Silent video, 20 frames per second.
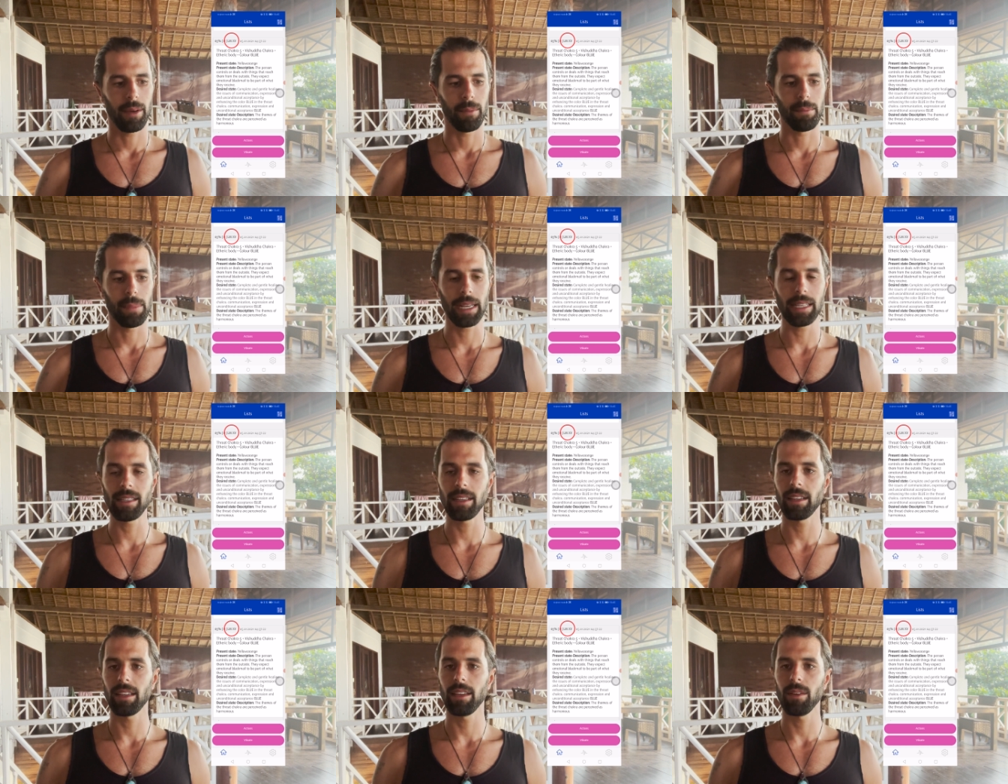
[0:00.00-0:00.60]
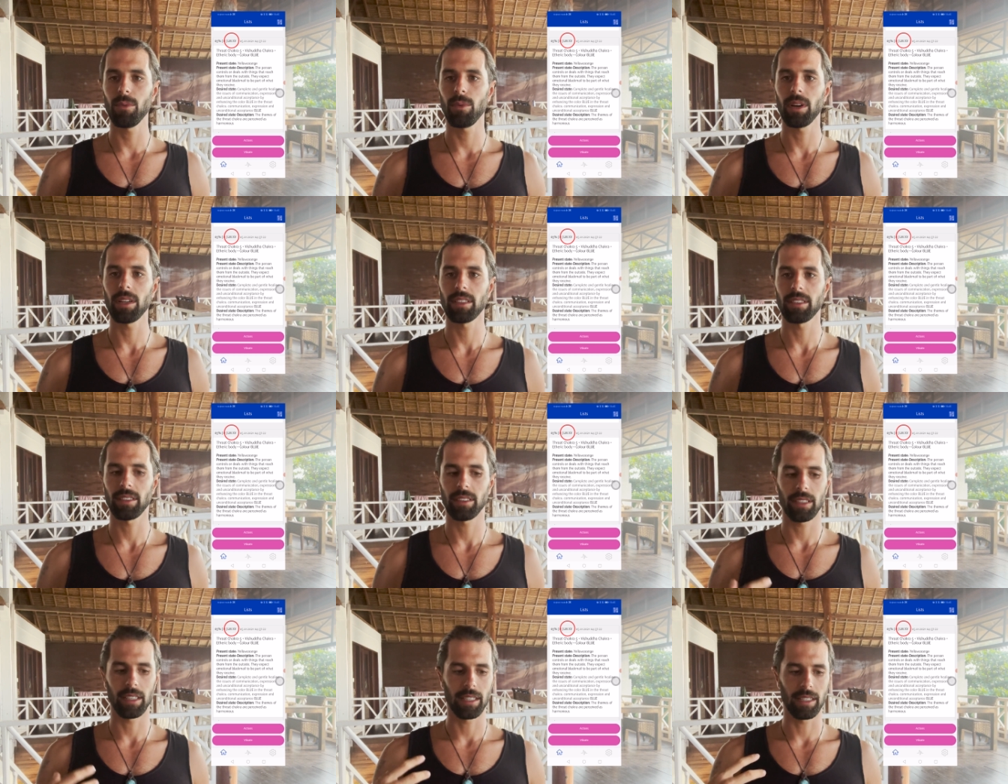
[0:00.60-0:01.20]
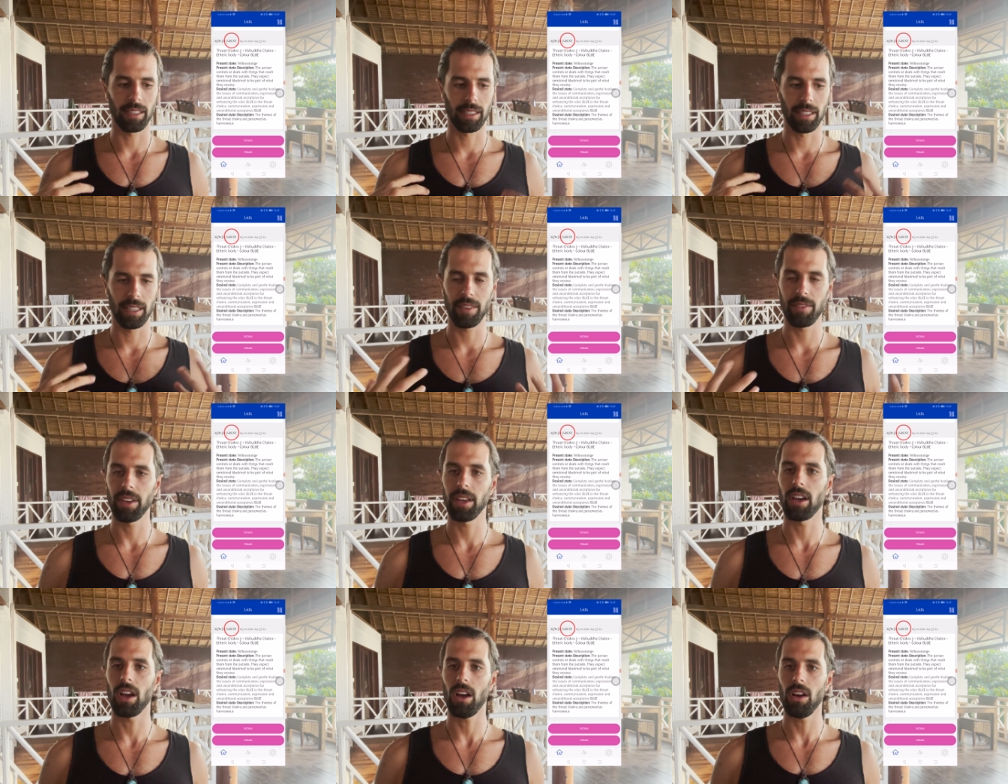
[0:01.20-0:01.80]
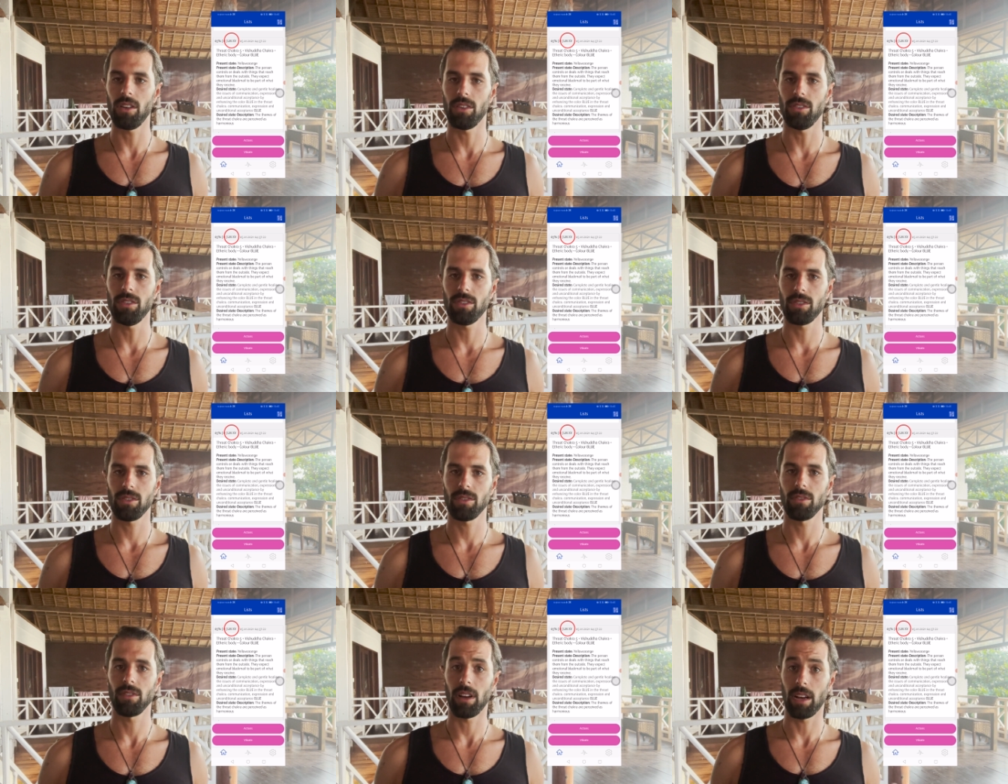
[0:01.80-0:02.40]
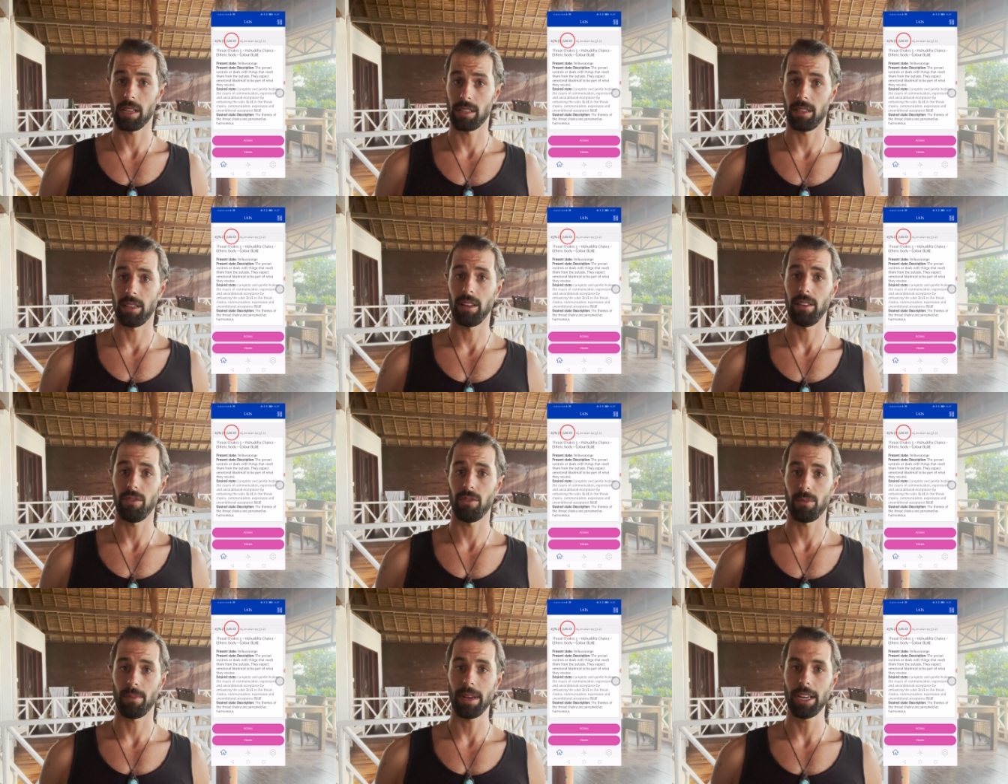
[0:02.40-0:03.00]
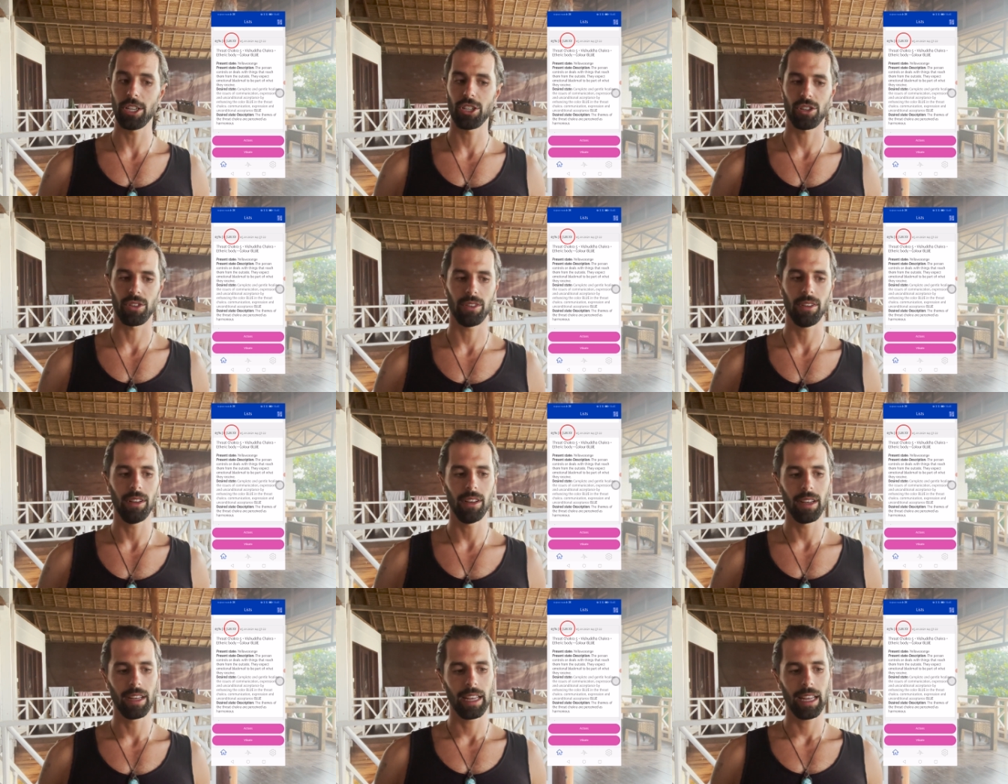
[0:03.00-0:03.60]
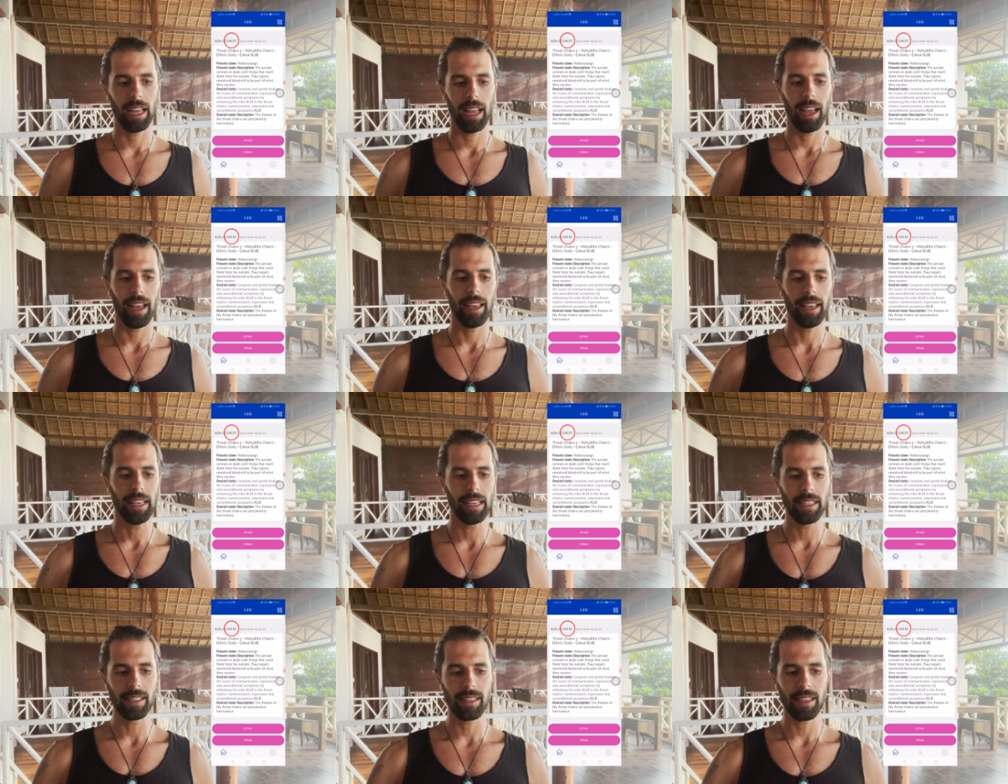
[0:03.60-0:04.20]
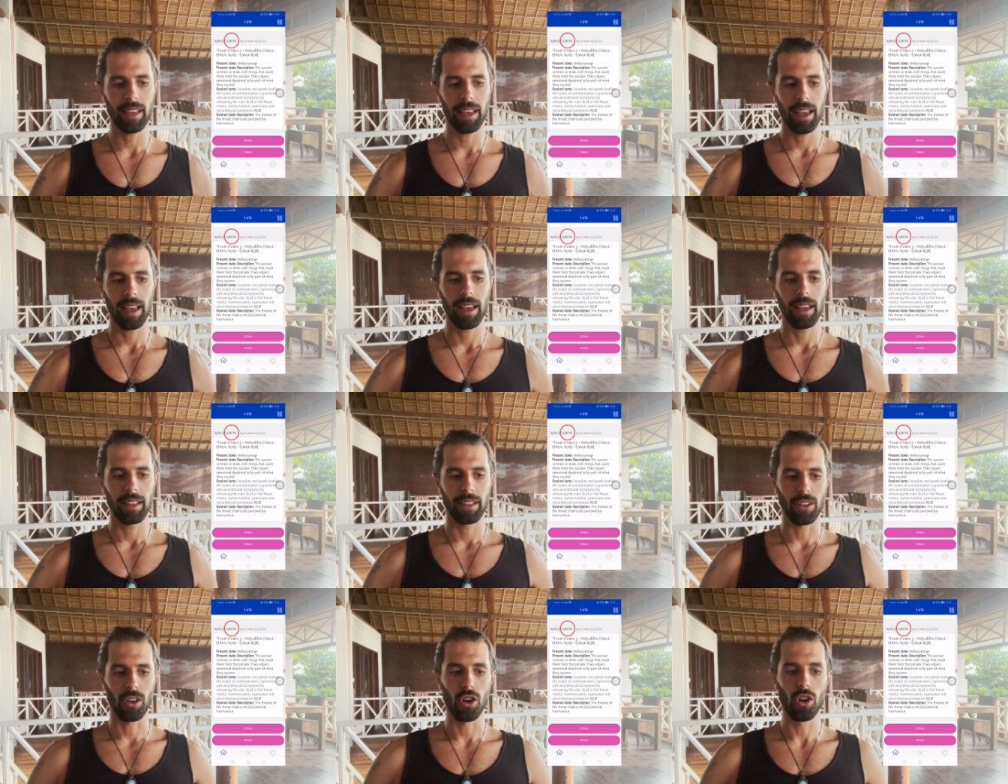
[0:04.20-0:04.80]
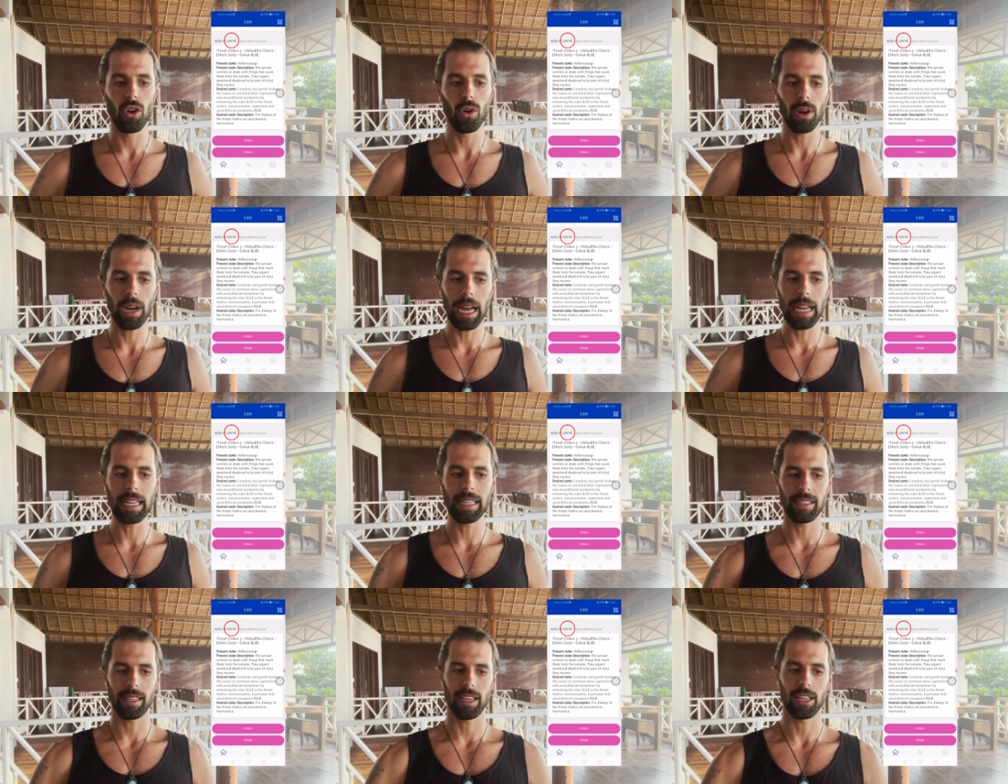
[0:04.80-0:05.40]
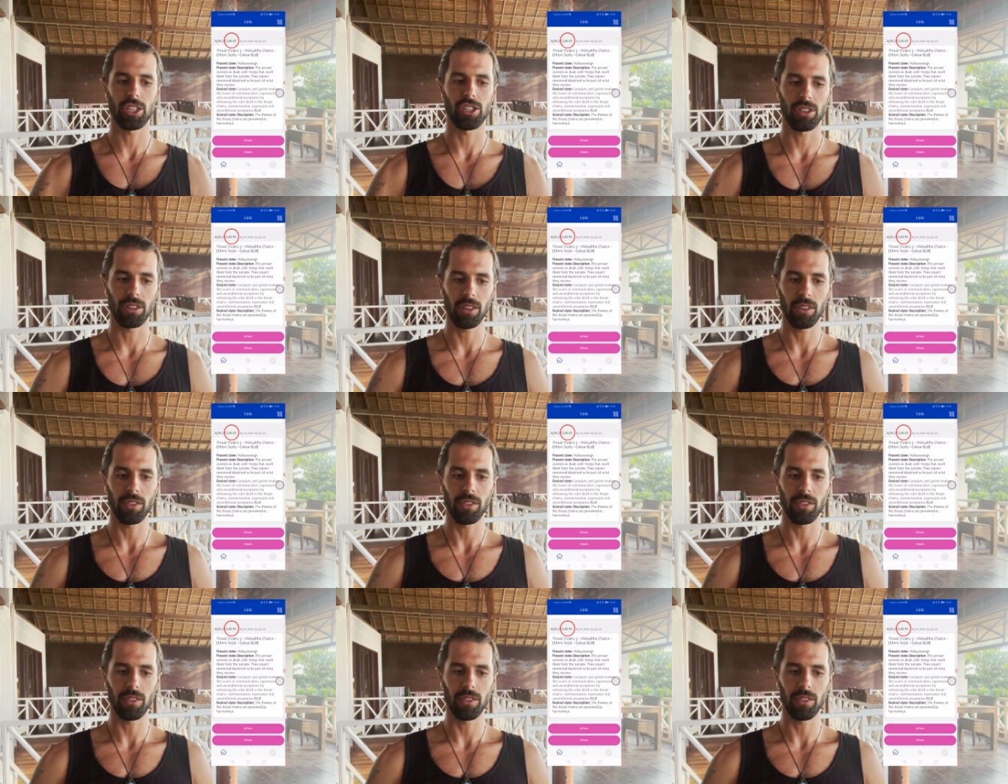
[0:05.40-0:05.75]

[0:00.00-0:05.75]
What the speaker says: Basically what it's giving us as an information is the localization